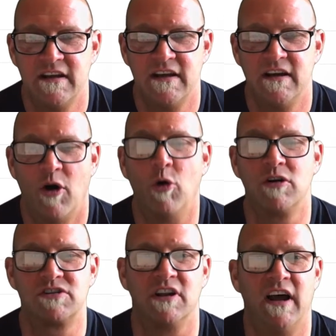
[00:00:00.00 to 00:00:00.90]

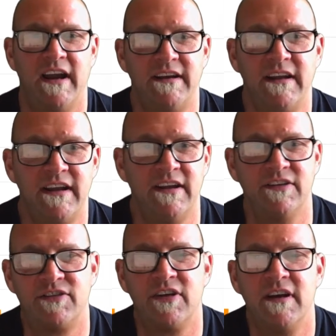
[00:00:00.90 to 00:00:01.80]
orange line,
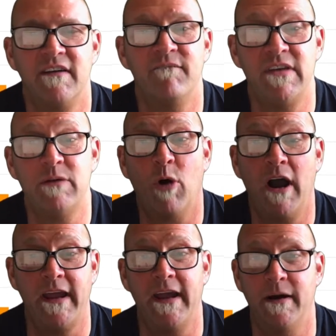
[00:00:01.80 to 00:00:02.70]
is
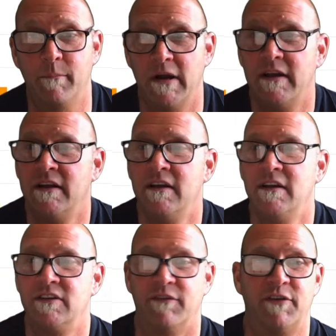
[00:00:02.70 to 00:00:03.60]
VYM.
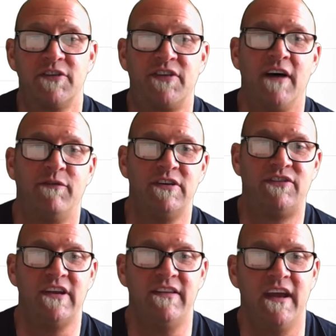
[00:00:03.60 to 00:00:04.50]
So first off, we
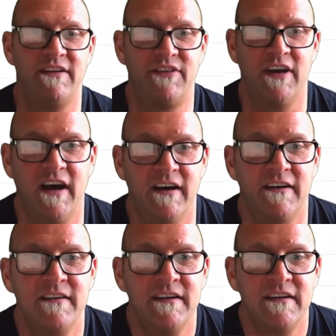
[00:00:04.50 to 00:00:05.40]
see that
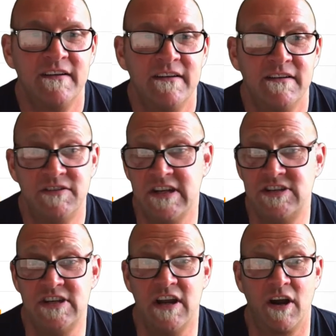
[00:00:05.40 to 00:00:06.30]

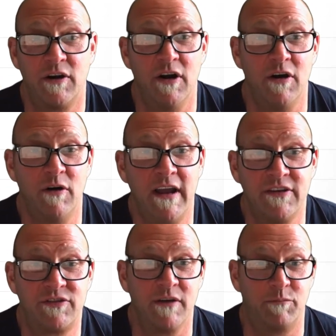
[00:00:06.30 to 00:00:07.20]
DGRO
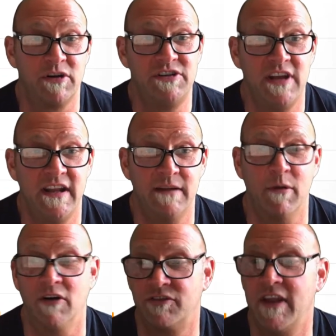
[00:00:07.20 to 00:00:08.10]
has appreciated the
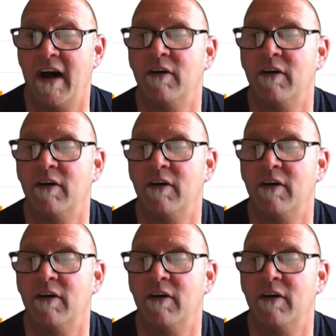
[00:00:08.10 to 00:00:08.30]
most. Now,